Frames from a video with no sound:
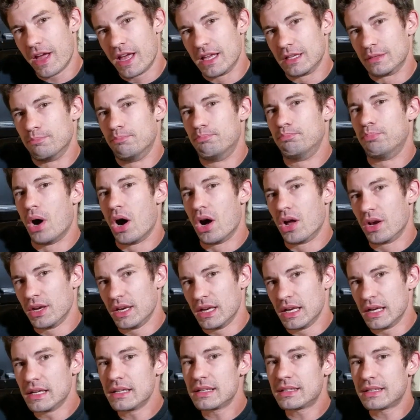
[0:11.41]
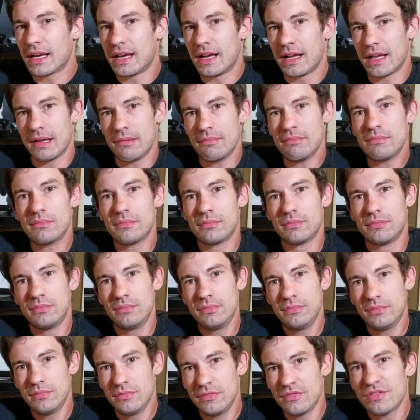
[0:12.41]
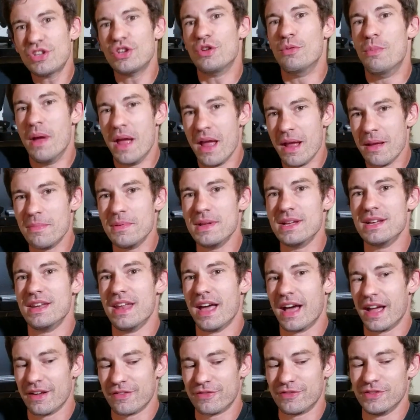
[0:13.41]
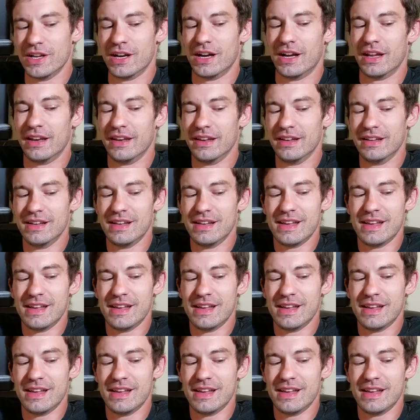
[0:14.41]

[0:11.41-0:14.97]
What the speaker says: as bonding time, you may be a knife nut.